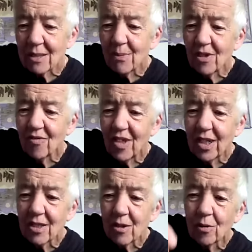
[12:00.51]
my
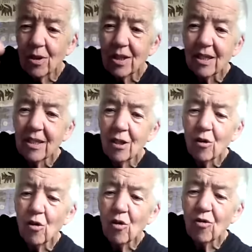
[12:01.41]
fingers all in,
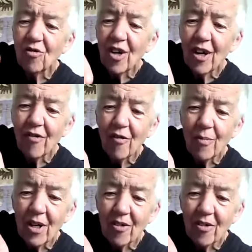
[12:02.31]
all 5 of my